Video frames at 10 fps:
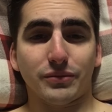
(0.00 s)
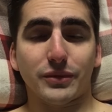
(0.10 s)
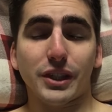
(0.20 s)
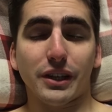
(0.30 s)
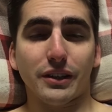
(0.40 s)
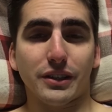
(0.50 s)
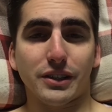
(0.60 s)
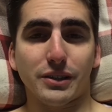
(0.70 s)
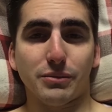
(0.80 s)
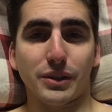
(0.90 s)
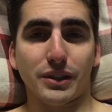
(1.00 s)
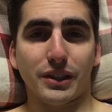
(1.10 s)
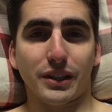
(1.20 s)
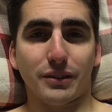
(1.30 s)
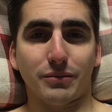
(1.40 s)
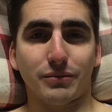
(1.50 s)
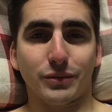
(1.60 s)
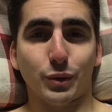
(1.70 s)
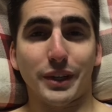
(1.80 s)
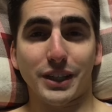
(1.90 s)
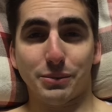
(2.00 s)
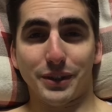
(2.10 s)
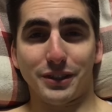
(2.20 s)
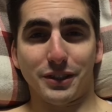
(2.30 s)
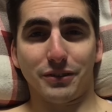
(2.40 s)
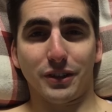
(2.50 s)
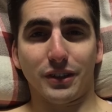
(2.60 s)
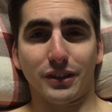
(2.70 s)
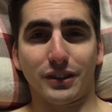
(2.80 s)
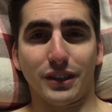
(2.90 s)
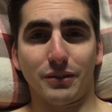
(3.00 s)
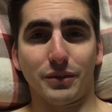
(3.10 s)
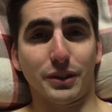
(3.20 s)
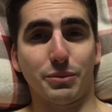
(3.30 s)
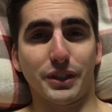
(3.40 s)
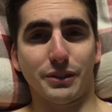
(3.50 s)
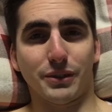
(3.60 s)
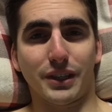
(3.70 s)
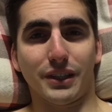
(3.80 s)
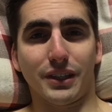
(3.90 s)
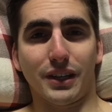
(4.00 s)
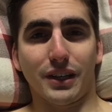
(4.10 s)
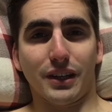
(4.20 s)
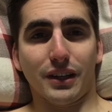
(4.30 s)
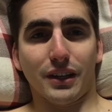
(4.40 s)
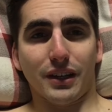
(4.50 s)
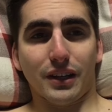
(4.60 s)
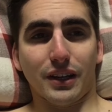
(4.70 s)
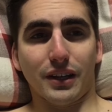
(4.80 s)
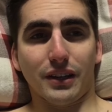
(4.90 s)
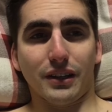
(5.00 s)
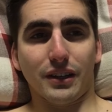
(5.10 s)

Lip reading: So yeah, this has been quite an experience so far. I'm very pleased with it, and